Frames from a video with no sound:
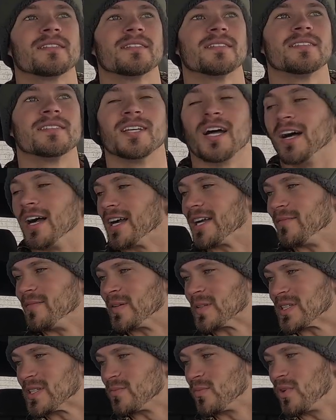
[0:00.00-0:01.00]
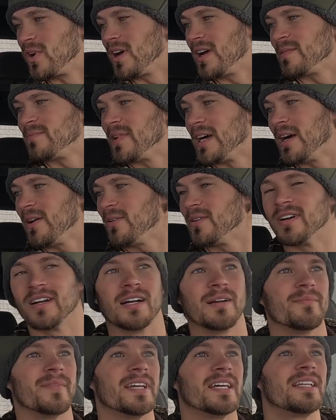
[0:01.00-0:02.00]
Talk about some raw power, huh,
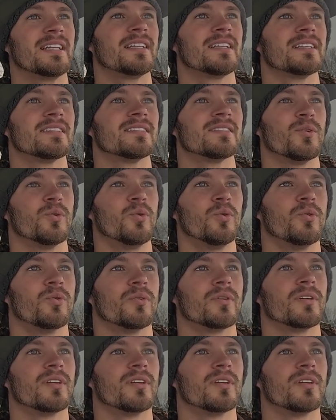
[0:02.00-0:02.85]
man? Whew.